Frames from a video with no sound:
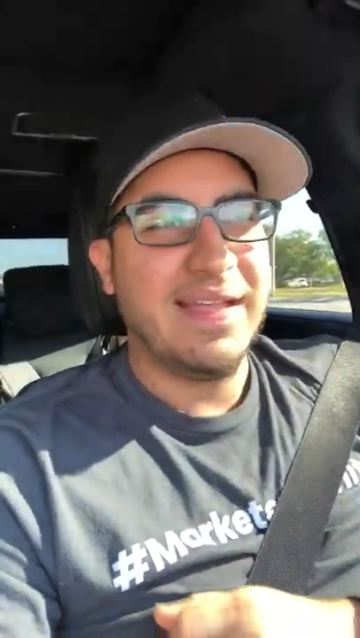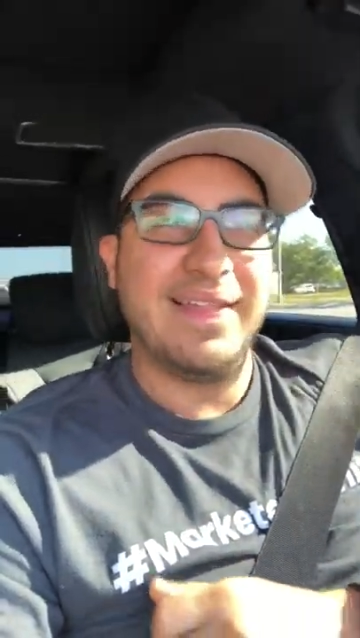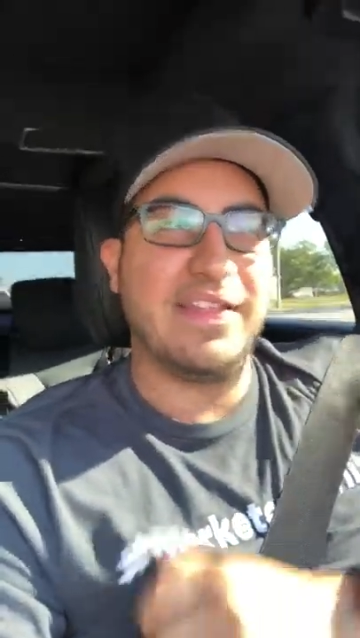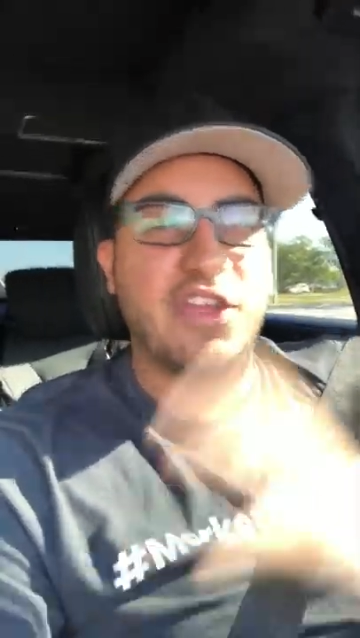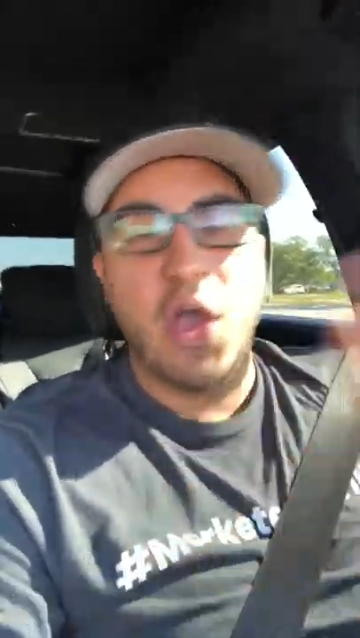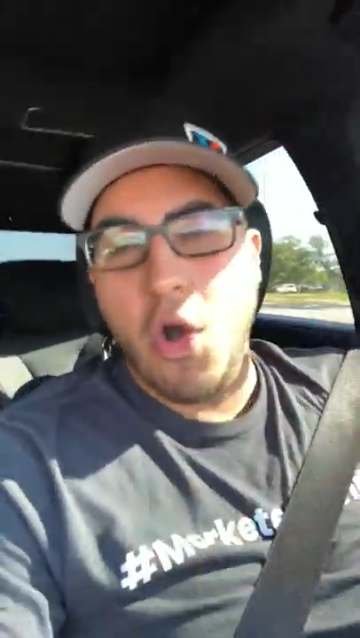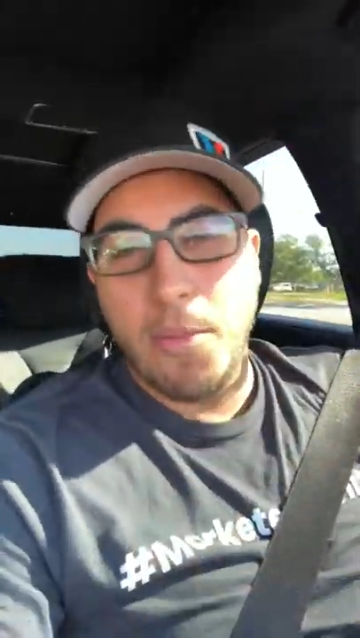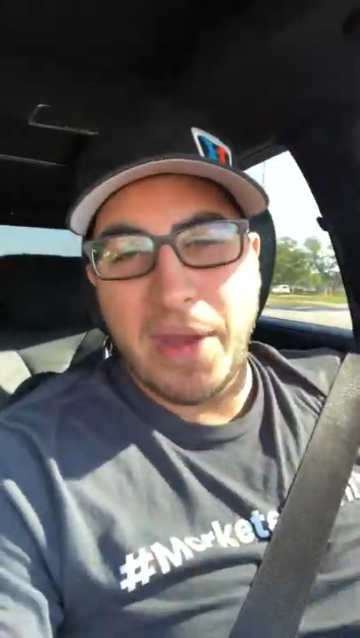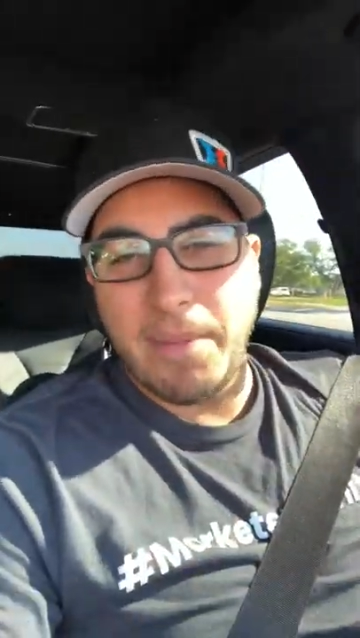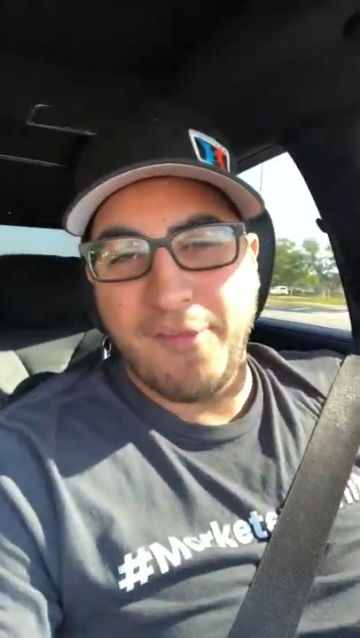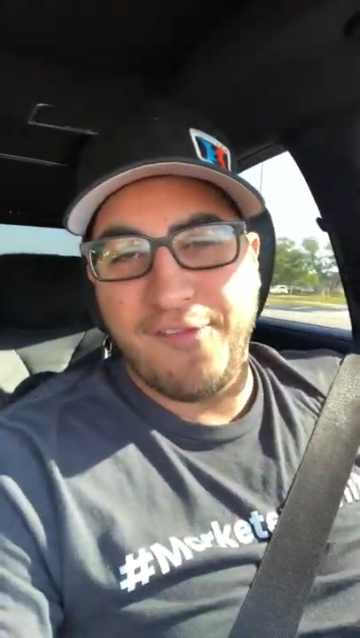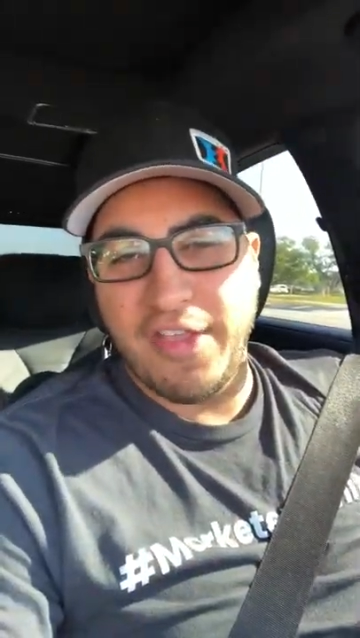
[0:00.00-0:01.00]
let's go
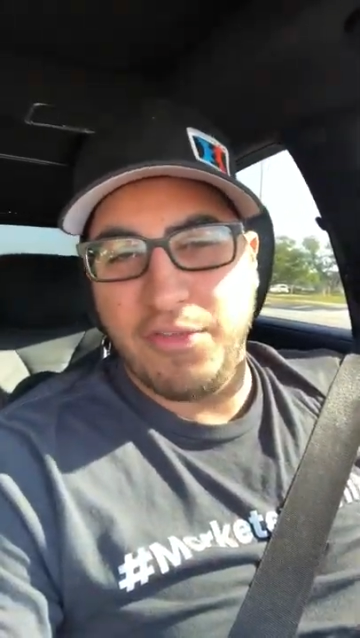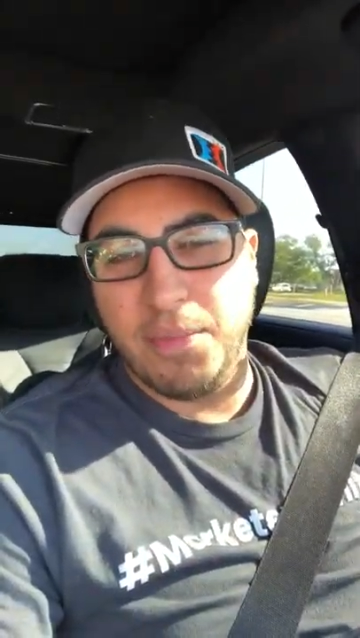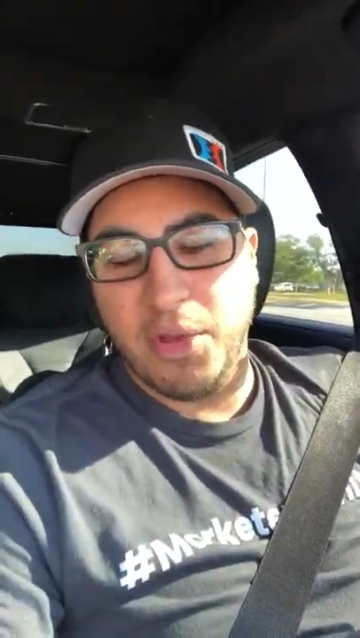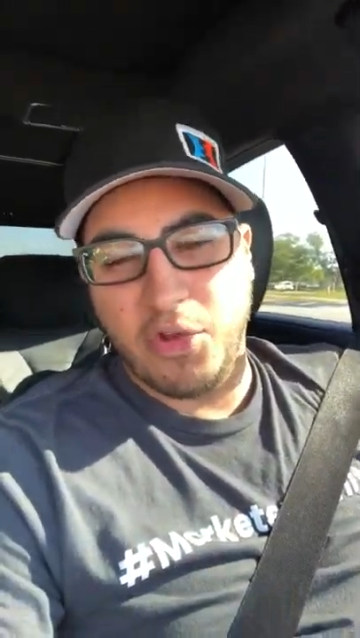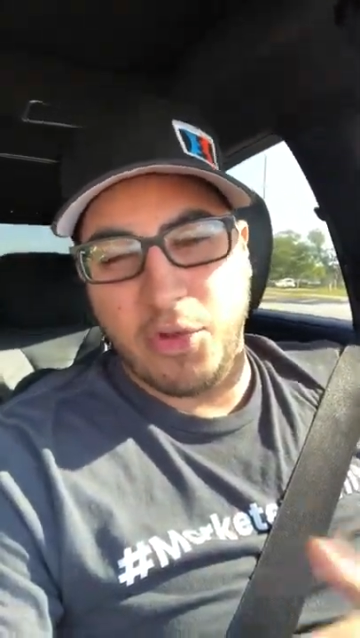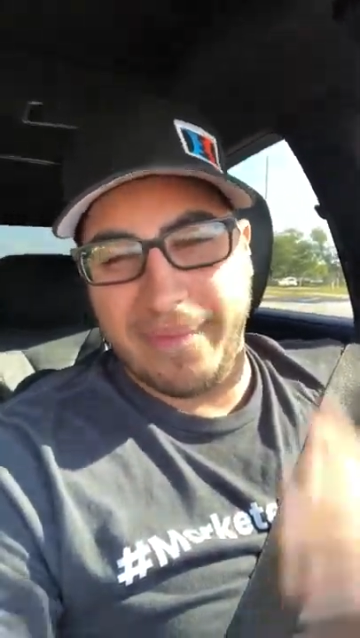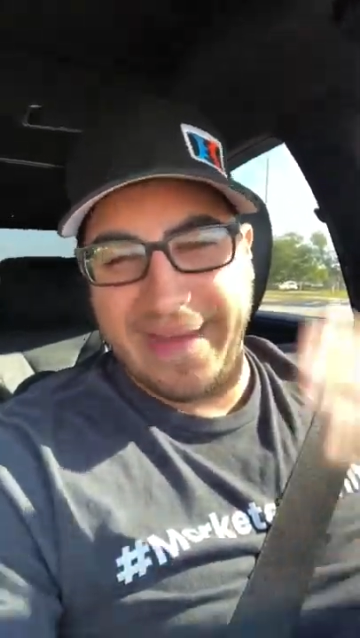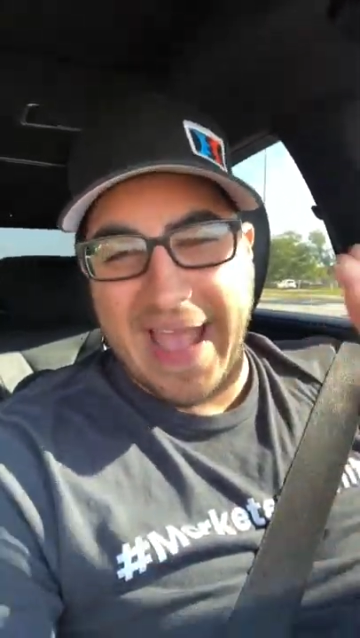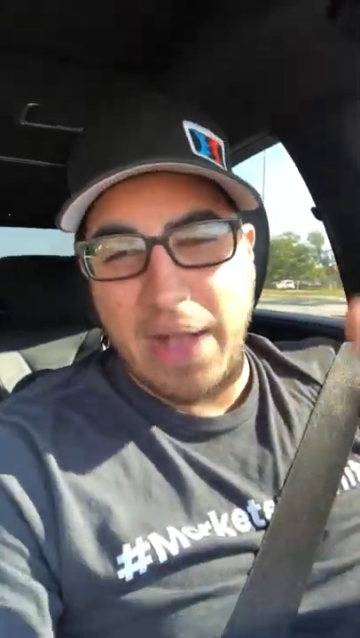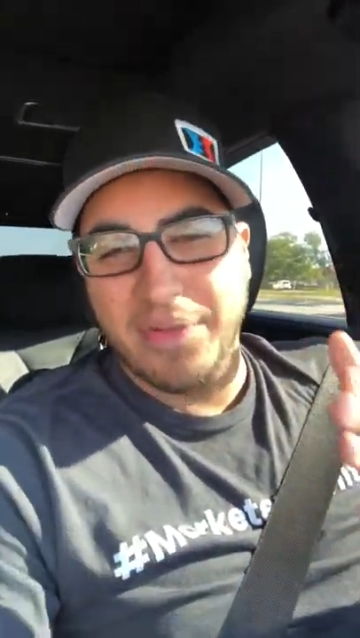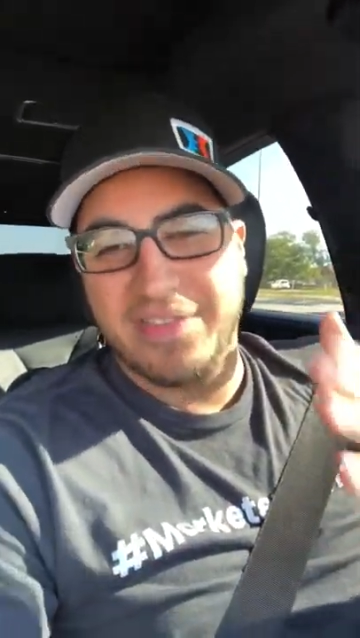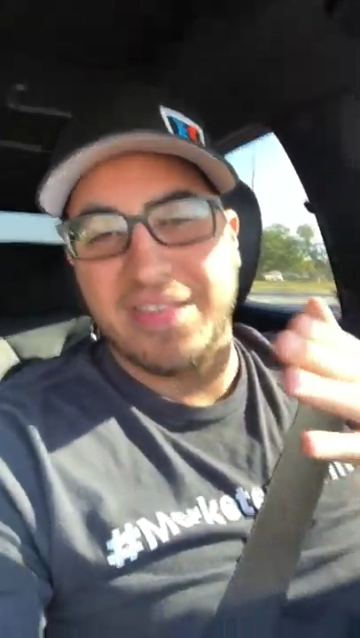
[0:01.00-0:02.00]
open up a Facebook group.
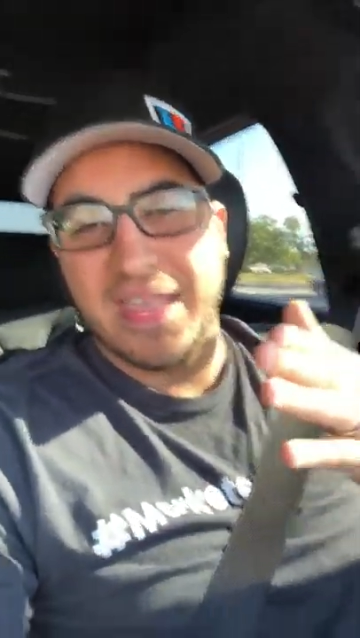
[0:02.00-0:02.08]
Now it's